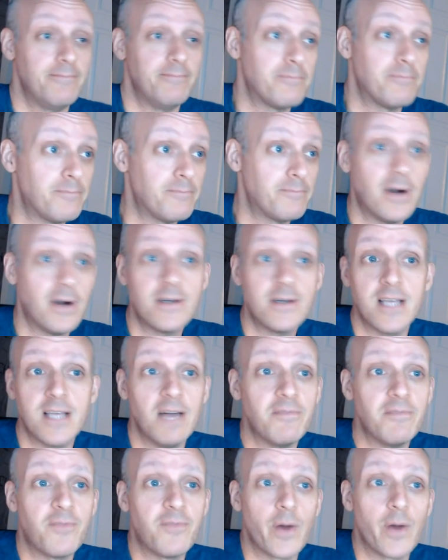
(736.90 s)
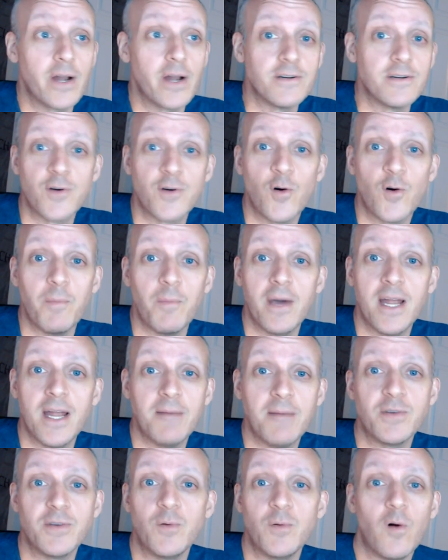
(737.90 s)
personally, I'm 40 years old, man. I'm
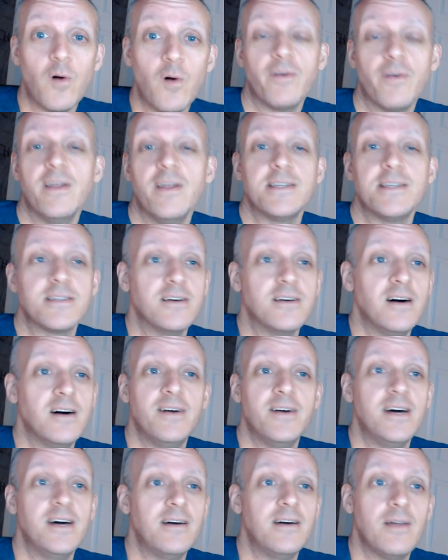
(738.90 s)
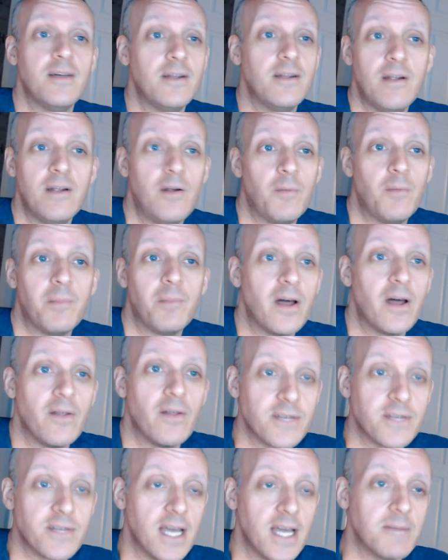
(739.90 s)
too old for that stuff. I don't, I don't play all
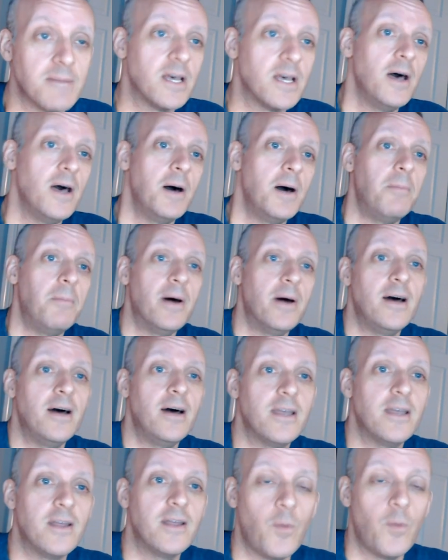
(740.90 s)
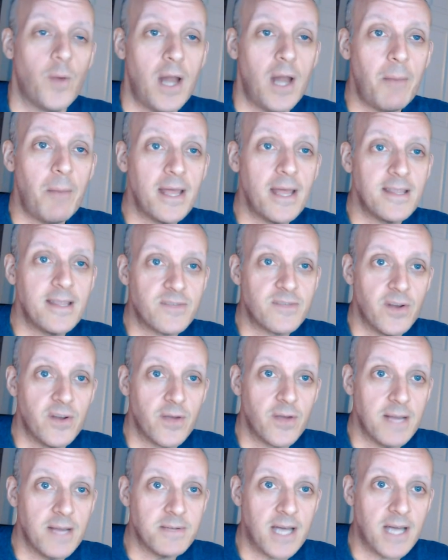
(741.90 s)
those games. But, uh, you know, when I play these video
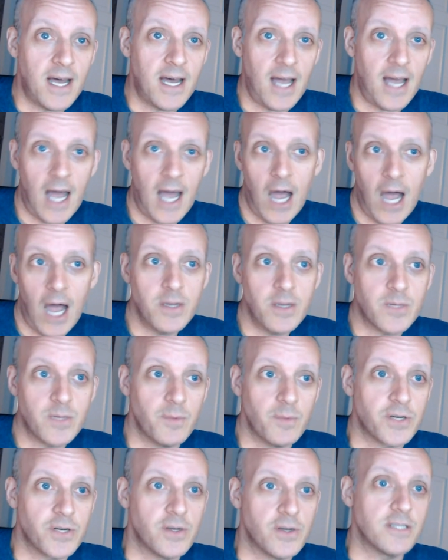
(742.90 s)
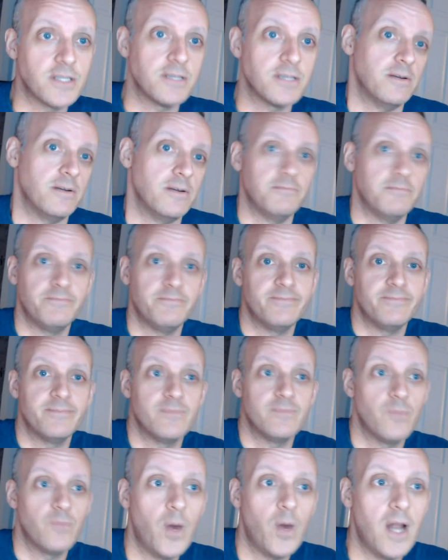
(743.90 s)
games, I, I always went with Triss. You know,
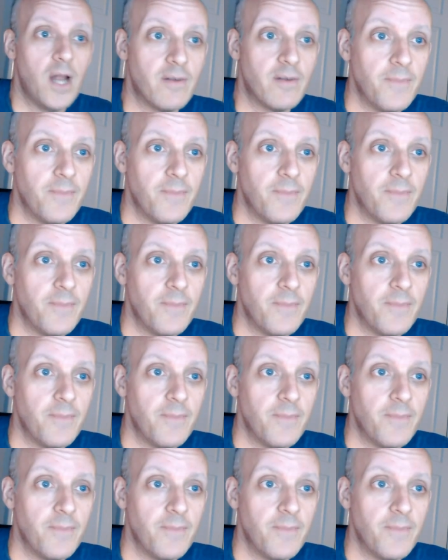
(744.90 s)
whatever.